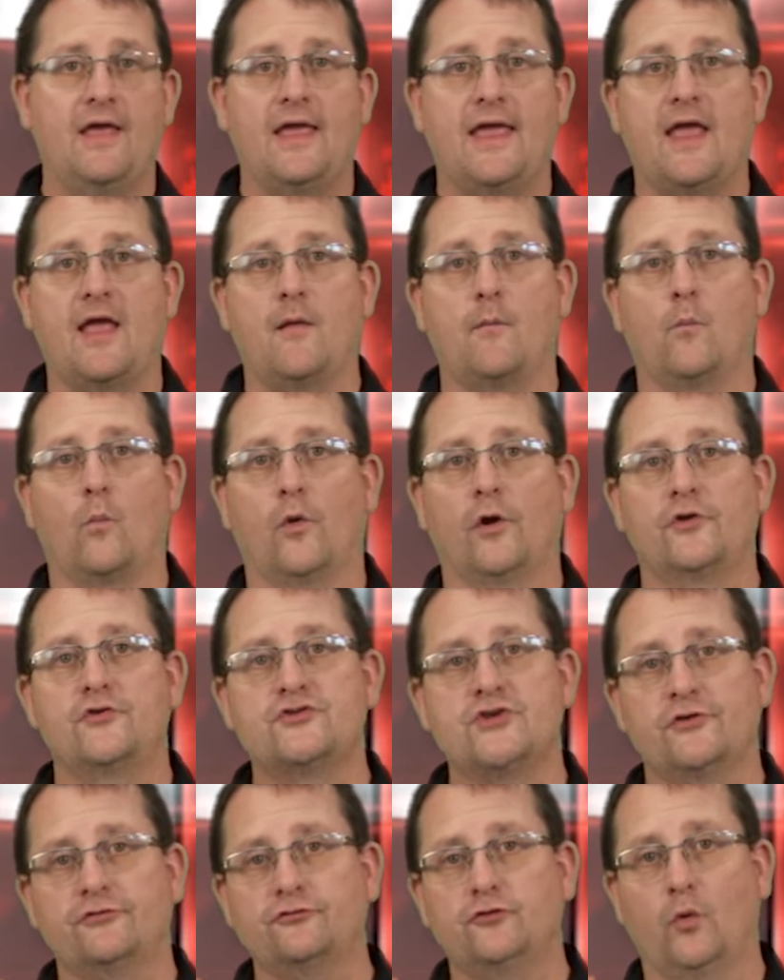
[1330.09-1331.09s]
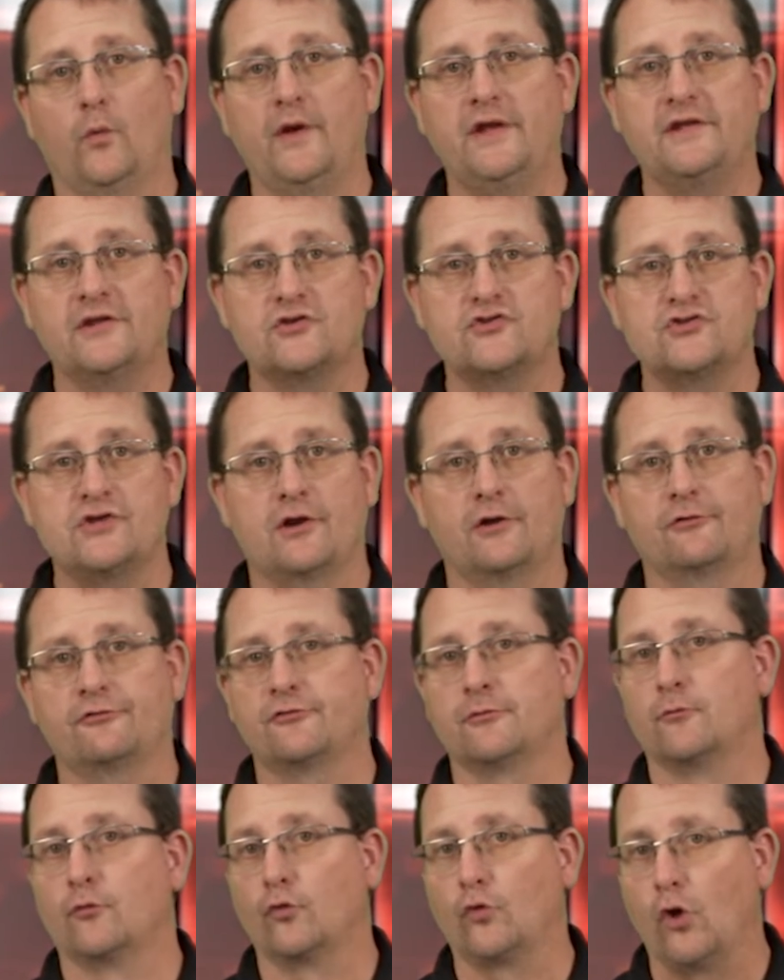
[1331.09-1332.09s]
And we're just going to share
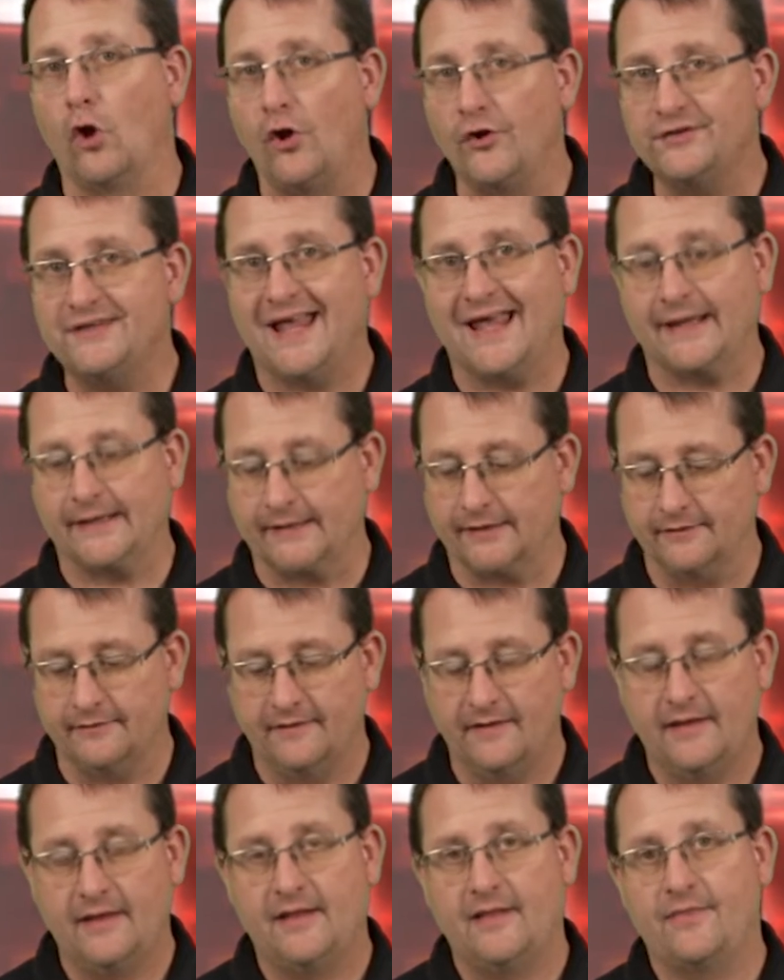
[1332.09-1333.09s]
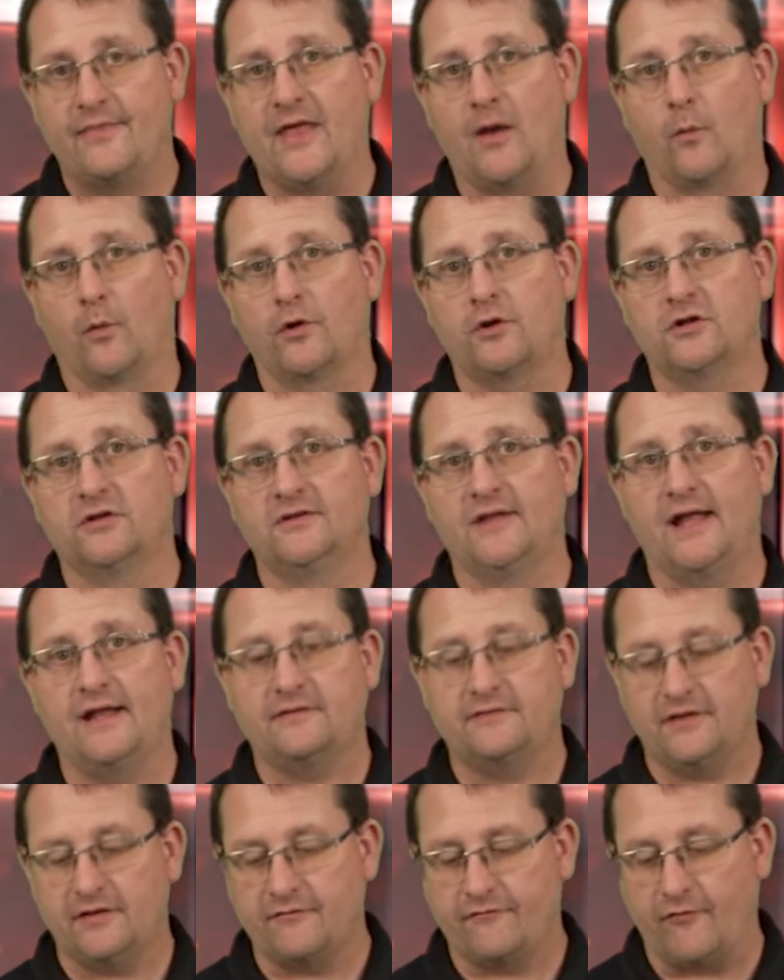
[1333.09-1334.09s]
some raw data that we're
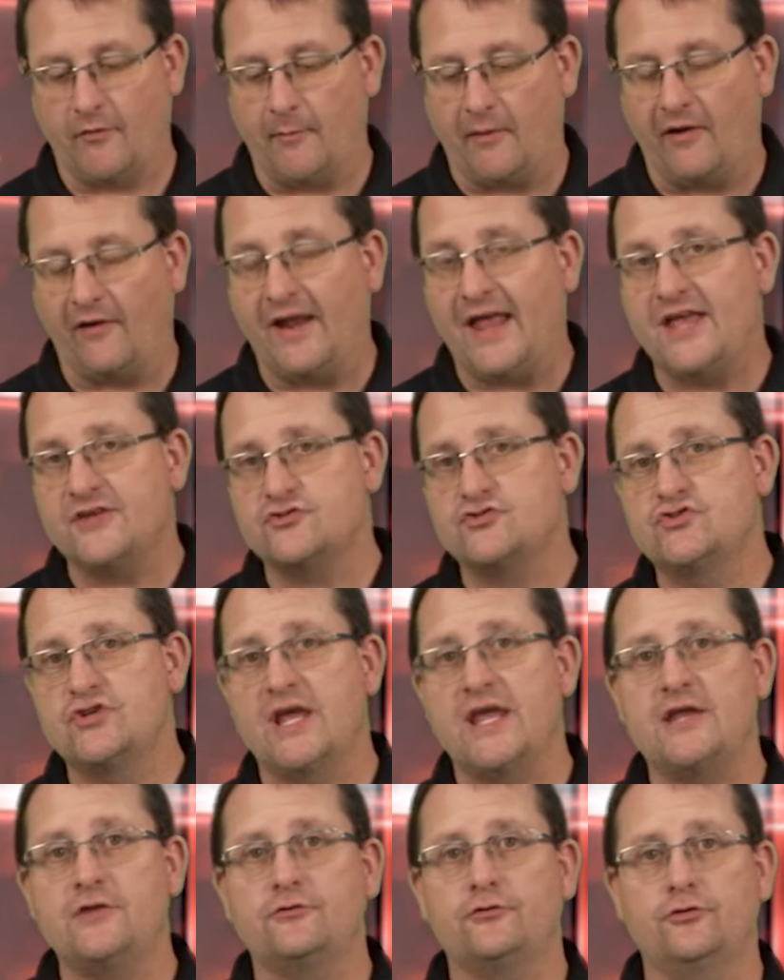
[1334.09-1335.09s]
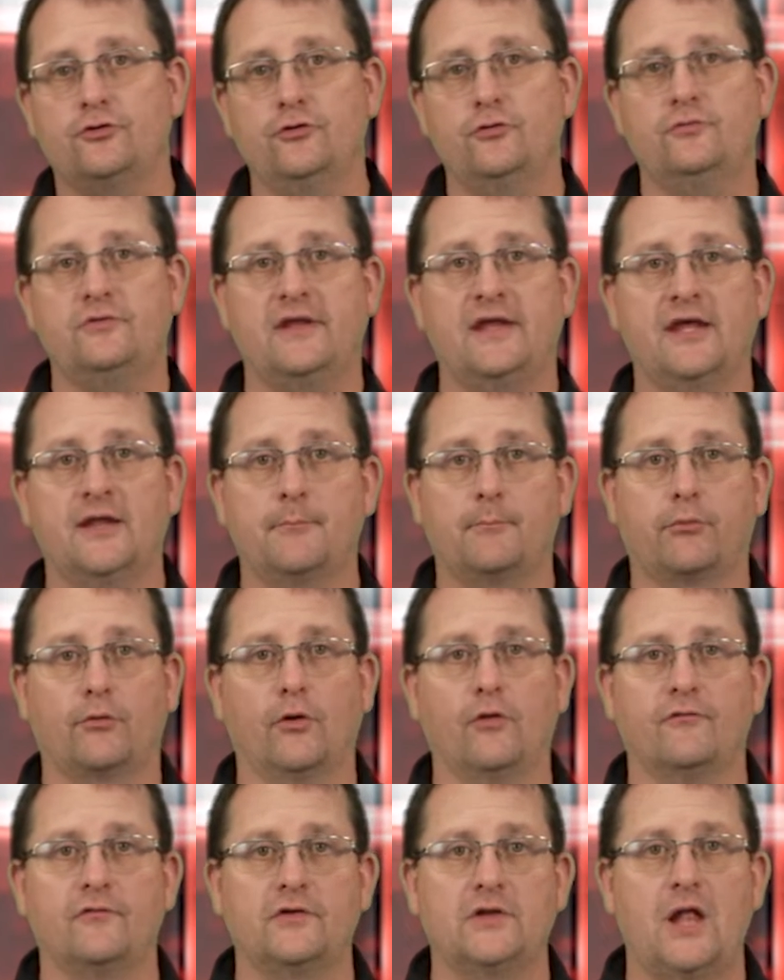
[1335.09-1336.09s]
collecting from our SJ210
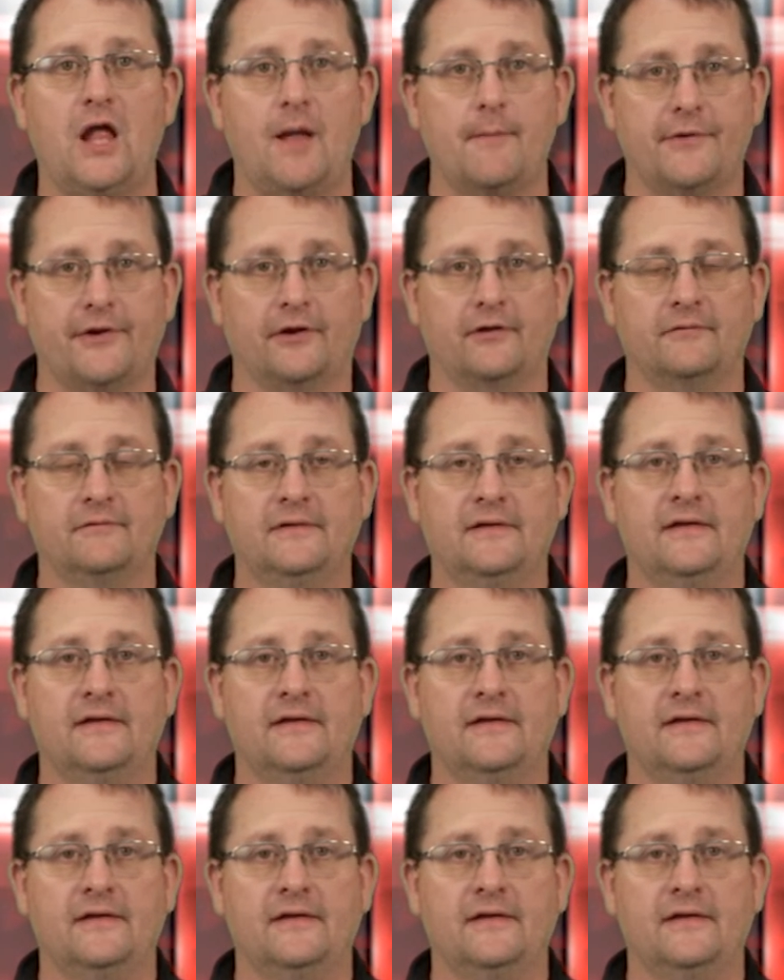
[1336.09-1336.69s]
profilometer.